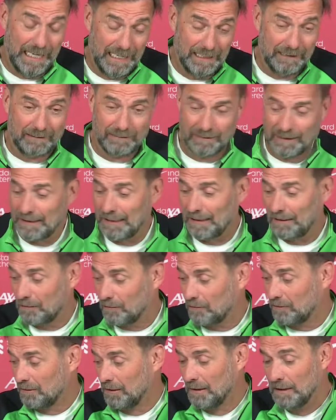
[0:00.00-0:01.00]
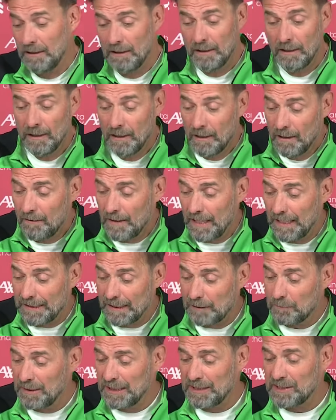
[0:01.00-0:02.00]
can't, and I don't.
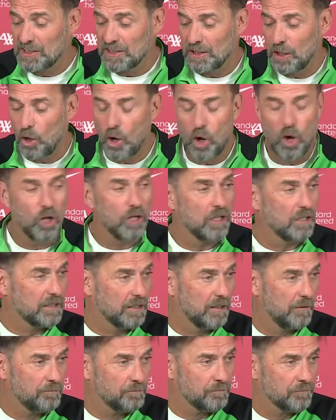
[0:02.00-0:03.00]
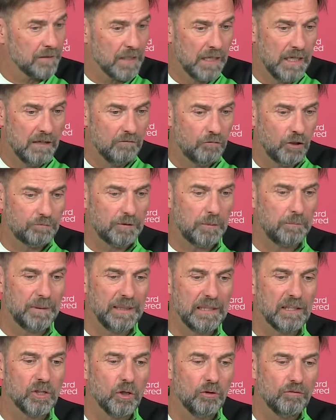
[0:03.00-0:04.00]
And that means all the what we
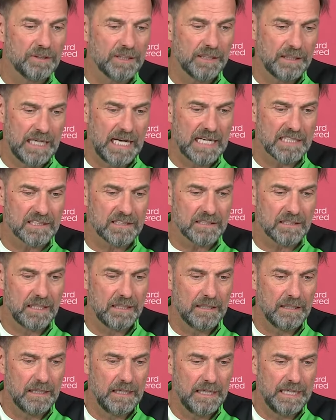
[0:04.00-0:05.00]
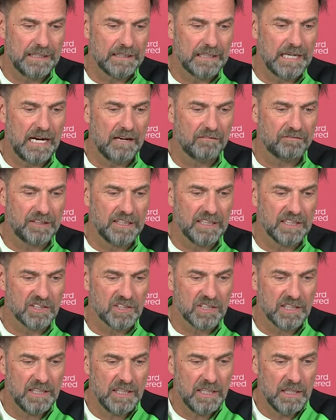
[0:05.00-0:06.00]
built over the last 8.5
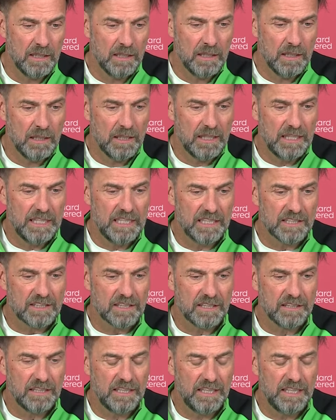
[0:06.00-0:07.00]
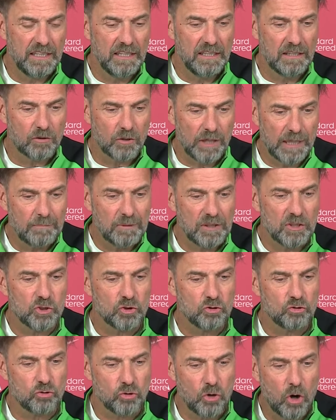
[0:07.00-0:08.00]
years is an incredibly
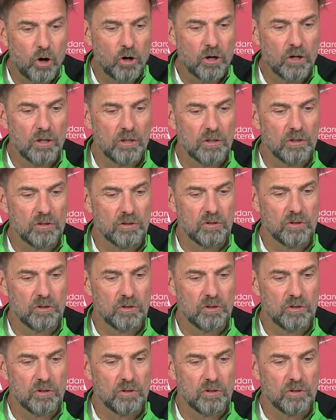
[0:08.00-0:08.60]
strong